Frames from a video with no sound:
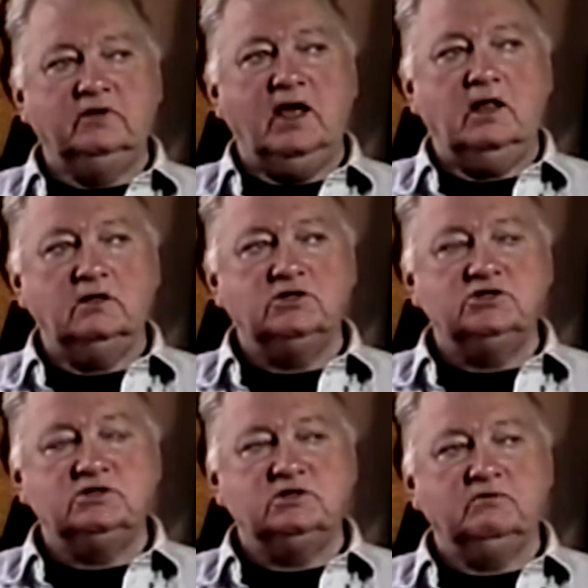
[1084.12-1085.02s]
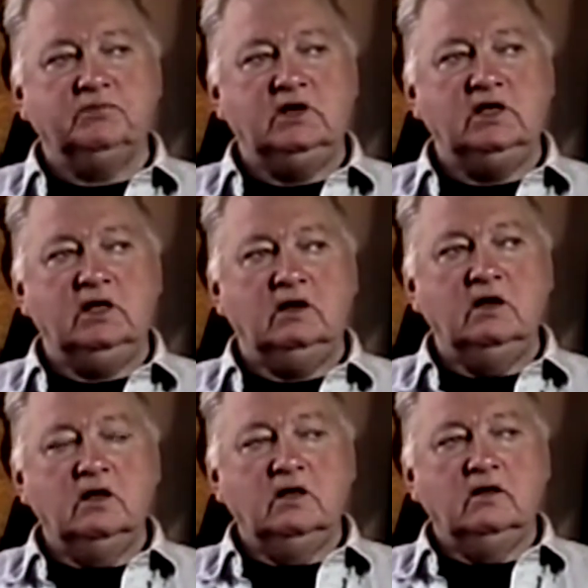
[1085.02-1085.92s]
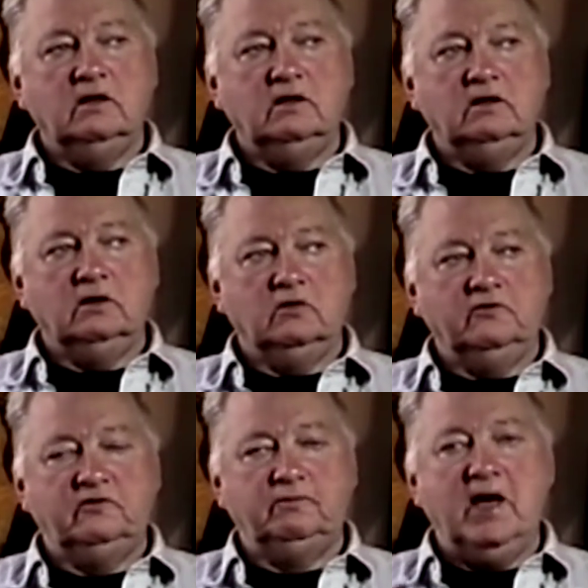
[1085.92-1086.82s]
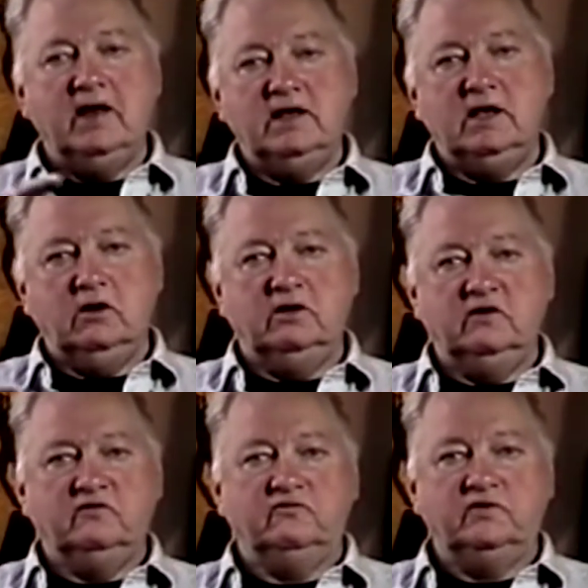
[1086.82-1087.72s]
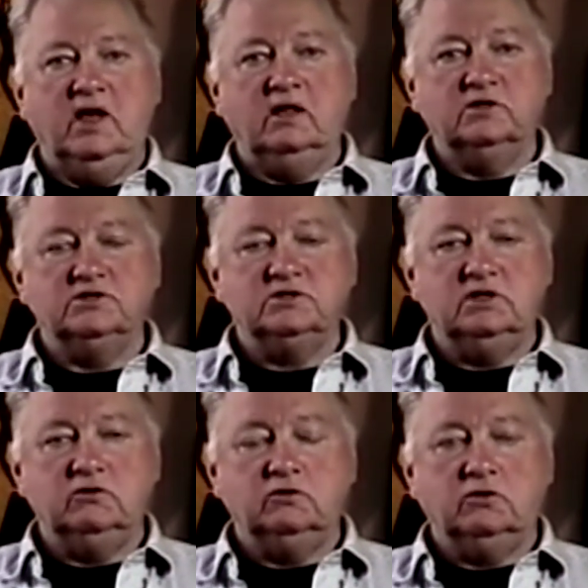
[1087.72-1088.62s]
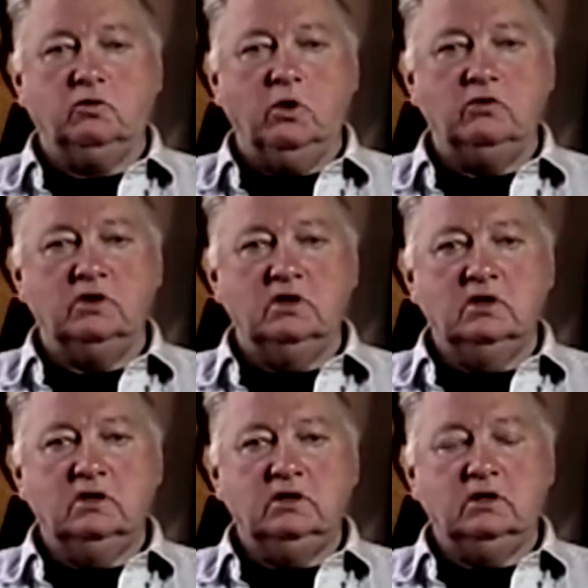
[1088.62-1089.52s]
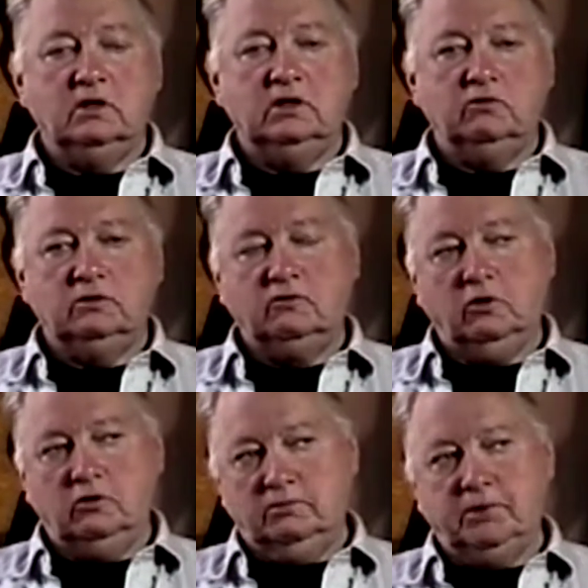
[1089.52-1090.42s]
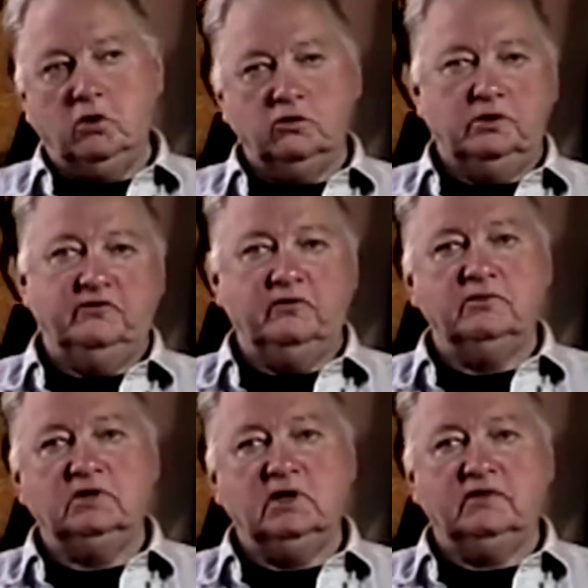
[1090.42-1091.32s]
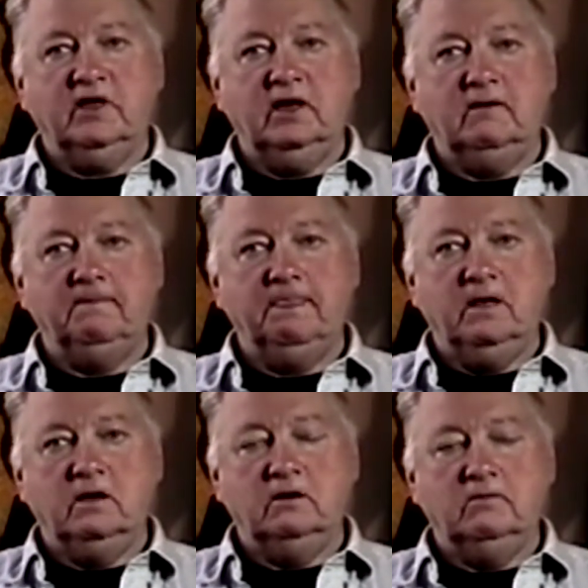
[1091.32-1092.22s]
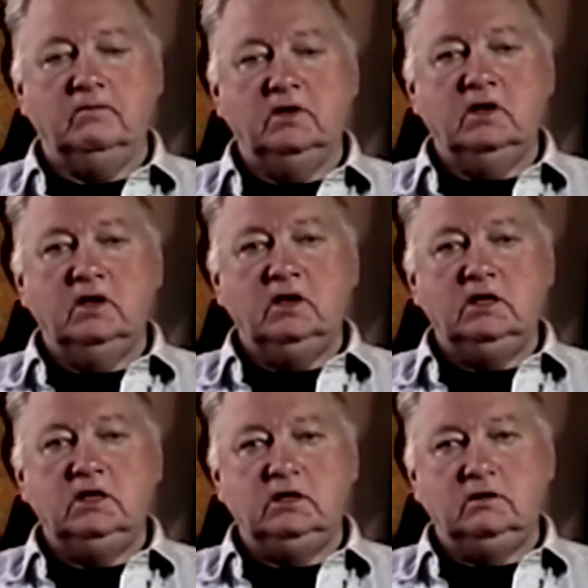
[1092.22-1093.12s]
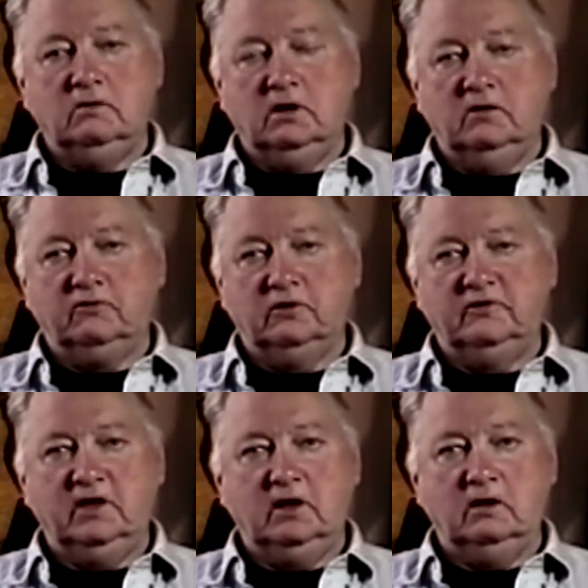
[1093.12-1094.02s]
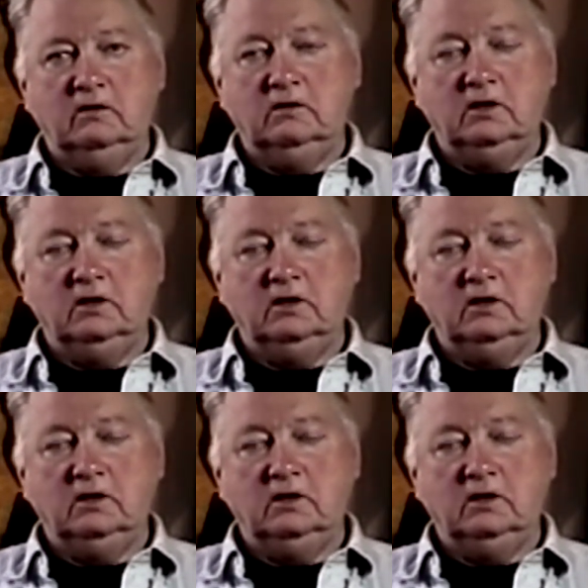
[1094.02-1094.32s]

knowledge, but he had, spotty areas of knowledge that he would quote. He would quote a poet or something like that. He, of course, had a